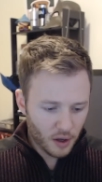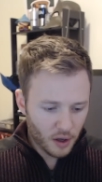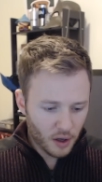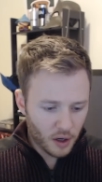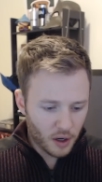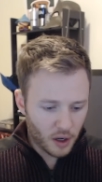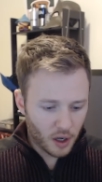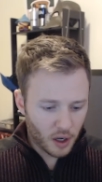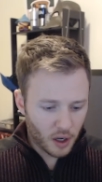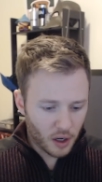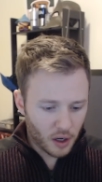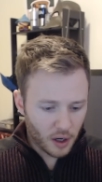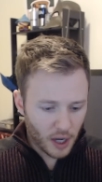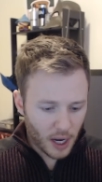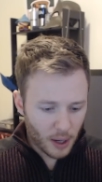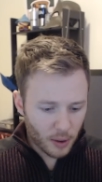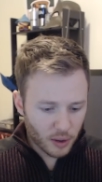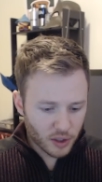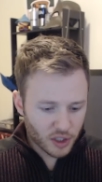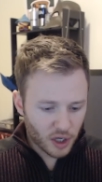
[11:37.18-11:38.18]
Uh,
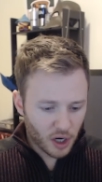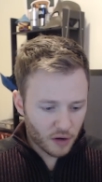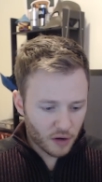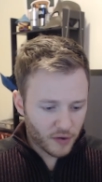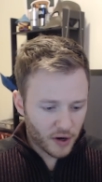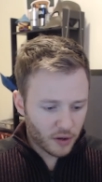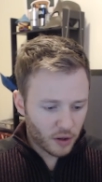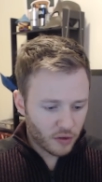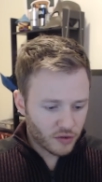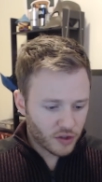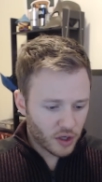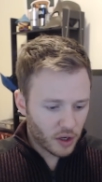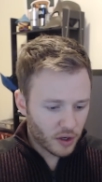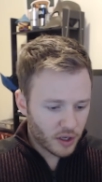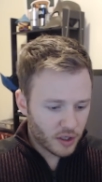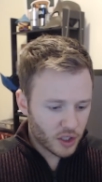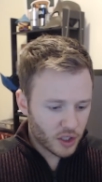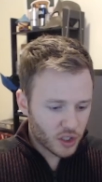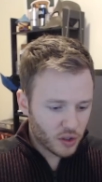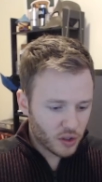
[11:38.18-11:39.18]
Howard Stark, founder of Stark
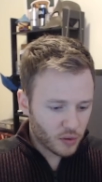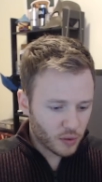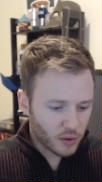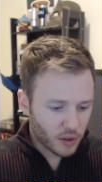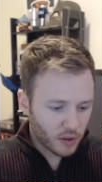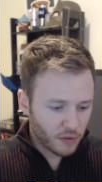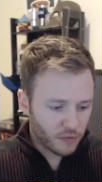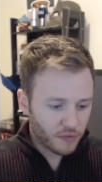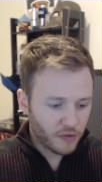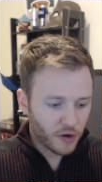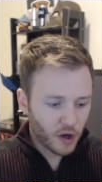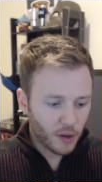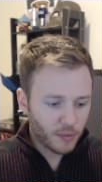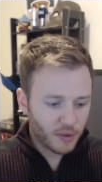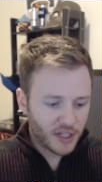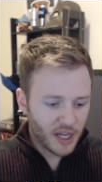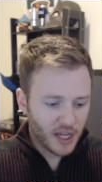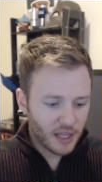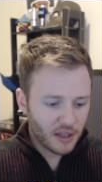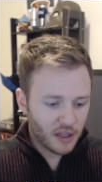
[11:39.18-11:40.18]
Industries, was
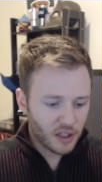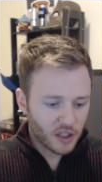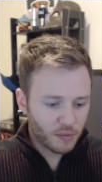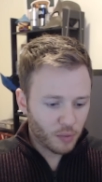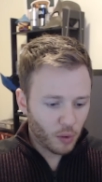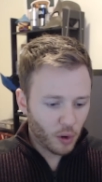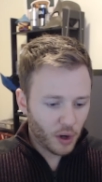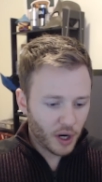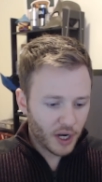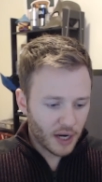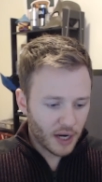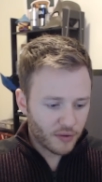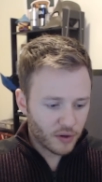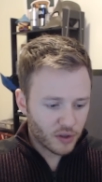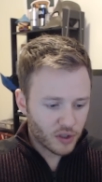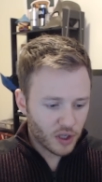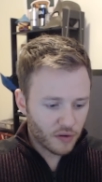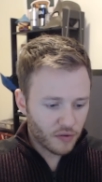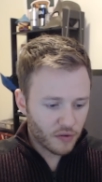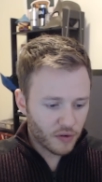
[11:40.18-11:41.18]
confirmed dead this morning after
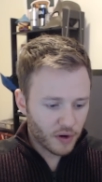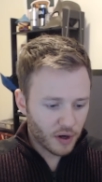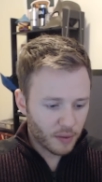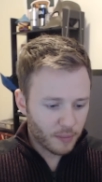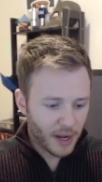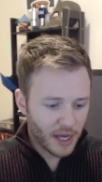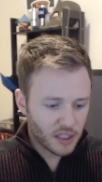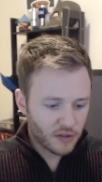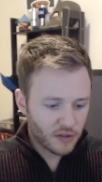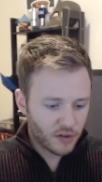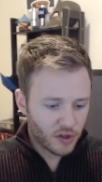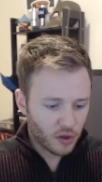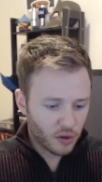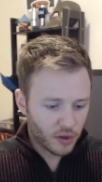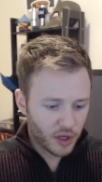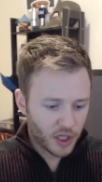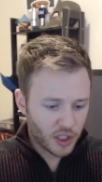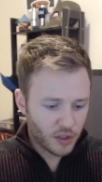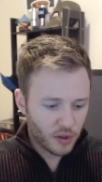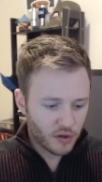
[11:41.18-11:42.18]
suffering massive internal
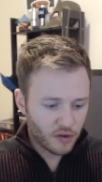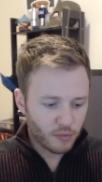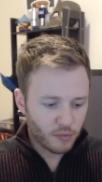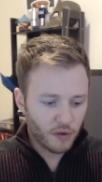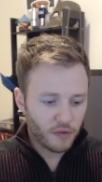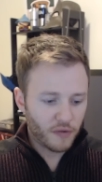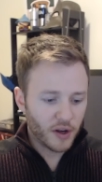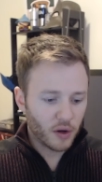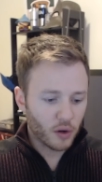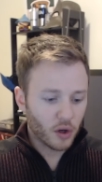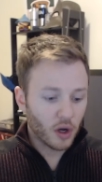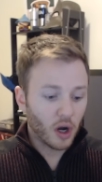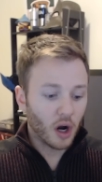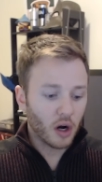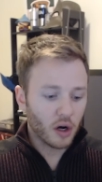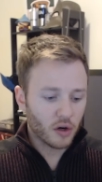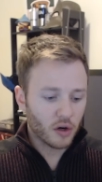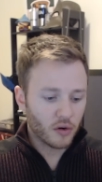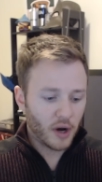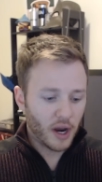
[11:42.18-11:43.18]
injuries from a fatal
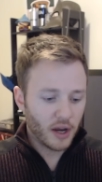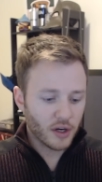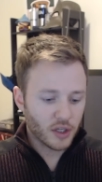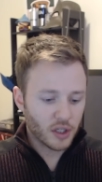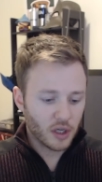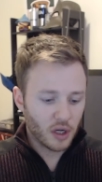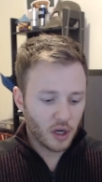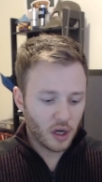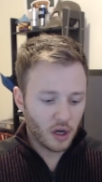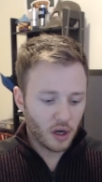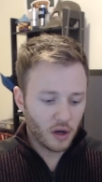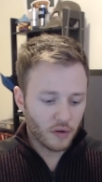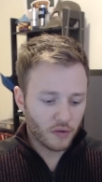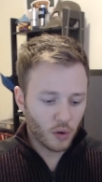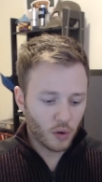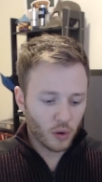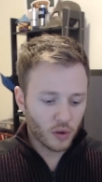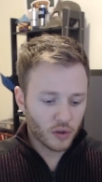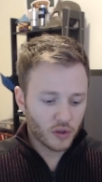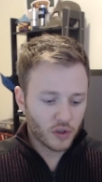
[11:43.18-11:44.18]
car crash. Uh, of
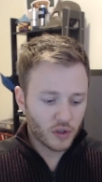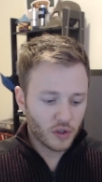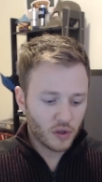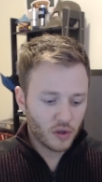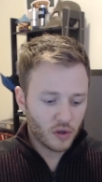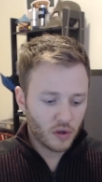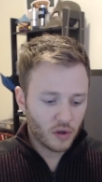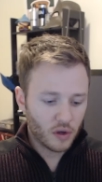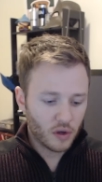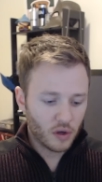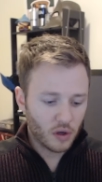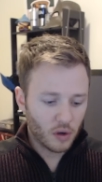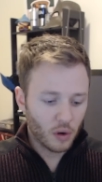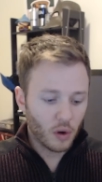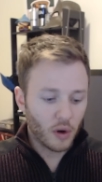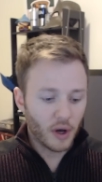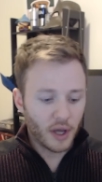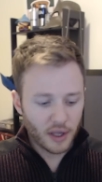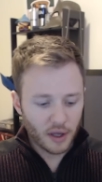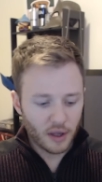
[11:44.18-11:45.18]
course, well,
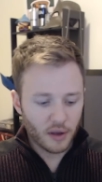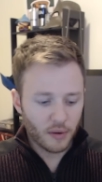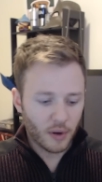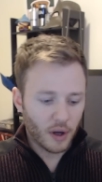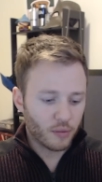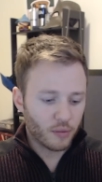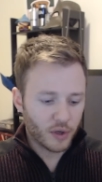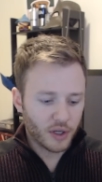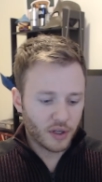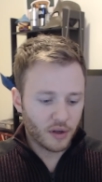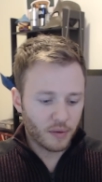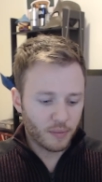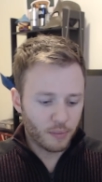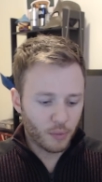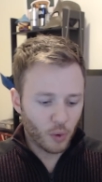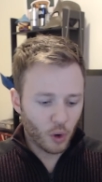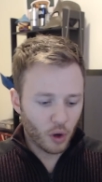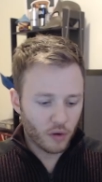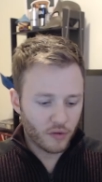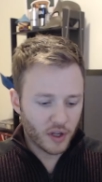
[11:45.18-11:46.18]
oh, I, will read
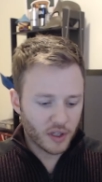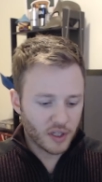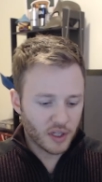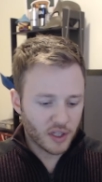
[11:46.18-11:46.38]
more of this.